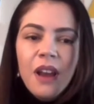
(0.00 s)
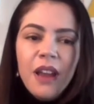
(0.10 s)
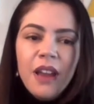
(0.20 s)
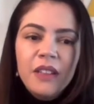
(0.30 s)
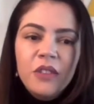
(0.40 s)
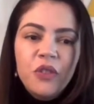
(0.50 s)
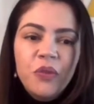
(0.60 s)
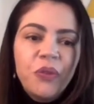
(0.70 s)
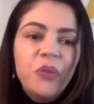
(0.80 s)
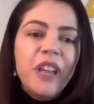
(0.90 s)
And to
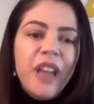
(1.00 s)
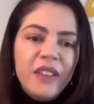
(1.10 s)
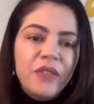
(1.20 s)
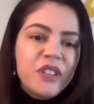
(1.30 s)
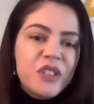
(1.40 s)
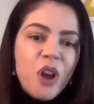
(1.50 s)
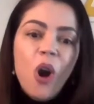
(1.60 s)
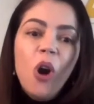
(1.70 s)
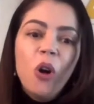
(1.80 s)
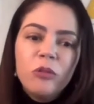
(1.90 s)
fully address
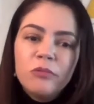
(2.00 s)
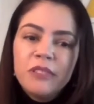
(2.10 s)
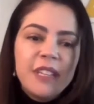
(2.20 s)
all